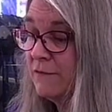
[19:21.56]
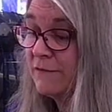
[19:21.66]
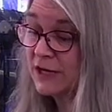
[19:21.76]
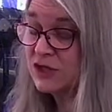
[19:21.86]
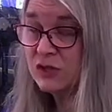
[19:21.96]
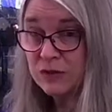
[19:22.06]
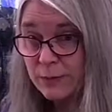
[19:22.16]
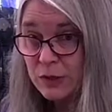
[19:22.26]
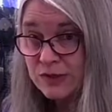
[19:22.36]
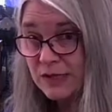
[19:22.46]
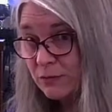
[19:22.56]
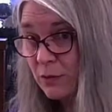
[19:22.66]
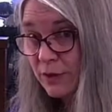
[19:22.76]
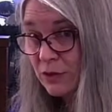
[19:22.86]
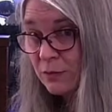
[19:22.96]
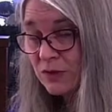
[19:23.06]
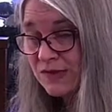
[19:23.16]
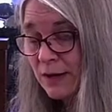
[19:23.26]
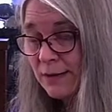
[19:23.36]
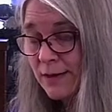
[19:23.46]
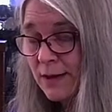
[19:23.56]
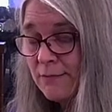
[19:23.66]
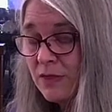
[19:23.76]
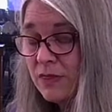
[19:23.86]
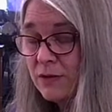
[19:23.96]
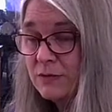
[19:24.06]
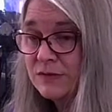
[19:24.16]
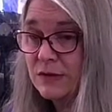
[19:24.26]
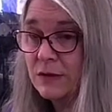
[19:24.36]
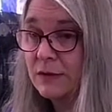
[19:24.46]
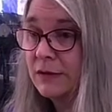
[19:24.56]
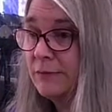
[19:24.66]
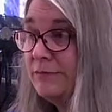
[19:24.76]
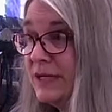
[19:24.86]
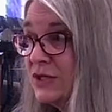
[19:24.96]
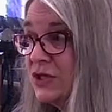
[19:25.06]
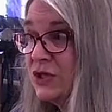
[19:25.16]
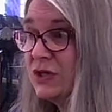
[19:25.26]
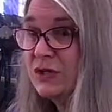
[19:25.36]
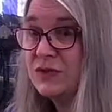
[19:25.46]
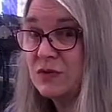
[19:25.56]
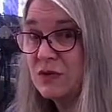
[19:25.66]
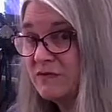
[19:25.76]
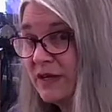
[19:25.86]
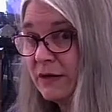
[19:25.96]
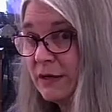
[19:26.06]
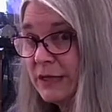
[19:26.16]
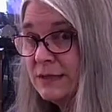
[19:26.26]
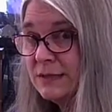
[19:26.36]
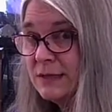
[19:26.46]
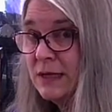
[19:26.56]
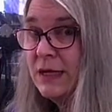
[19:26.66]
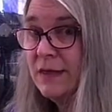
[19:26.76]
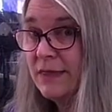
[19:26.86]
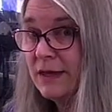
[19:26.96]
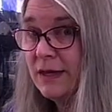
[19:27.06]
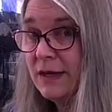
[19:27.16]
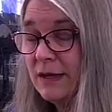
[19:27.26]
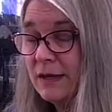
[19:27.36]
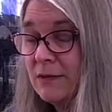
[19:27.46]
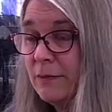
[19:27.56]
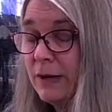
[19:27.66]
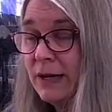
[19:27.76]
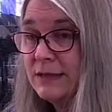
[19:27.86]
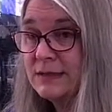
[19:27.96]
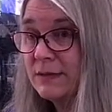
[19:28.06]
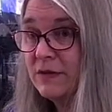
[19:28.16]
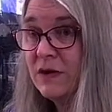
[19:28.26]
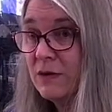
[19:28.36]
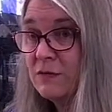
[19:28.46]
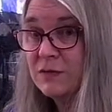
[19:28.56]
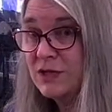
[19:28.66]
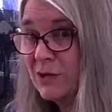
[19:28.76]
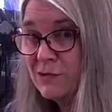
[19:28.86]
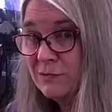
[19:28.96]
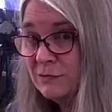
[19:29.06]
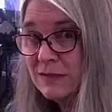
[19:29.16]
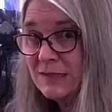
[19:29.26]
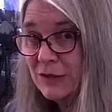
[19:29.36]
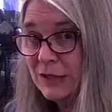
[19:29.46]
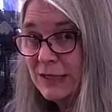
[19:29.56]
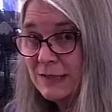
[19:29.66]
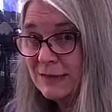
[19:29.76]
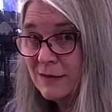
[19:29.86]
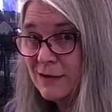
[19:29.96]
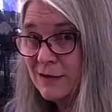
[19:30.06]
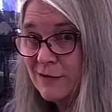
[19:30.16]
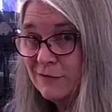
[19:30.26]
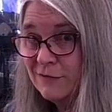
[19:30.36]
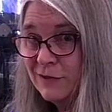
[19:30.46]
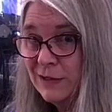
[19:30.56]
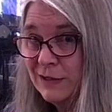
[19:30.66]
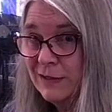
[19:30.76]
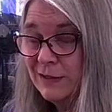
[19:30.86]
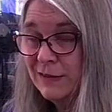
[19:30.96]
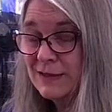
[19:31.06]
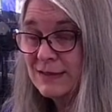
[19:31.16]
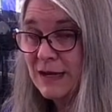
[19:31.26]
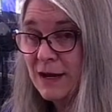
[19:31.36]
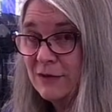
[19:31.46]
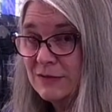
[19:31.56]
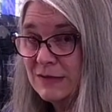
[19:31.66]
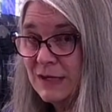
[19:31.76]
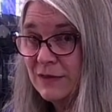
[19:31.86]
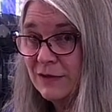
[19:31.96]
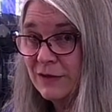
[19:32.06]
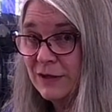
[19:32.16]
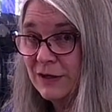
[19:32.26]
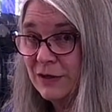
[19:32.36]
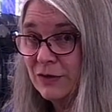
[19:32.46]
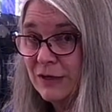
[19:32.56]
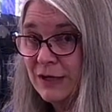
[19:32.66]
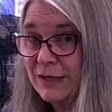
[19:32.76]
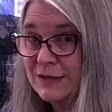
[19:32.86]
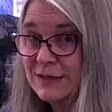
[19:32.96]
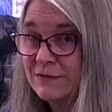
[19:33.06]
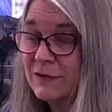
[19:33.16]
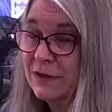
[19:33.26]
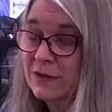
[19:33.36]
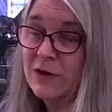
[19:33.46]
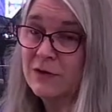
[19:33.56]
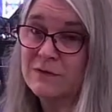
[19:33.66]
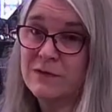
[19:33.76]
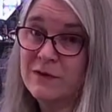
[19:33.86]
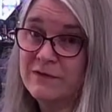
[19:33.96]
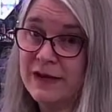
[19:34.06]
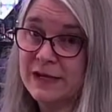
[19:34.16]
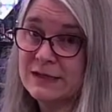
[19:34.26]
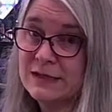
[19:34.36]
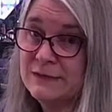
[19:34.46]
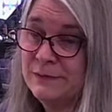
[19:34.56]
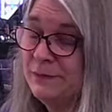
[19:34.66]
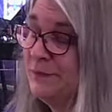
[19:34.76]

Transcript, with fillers: fractional numbers and Roman numerals on them. Those are mixtures or variants. They combine some of the overtone series of the sounds and they're going to create a different colorful effect.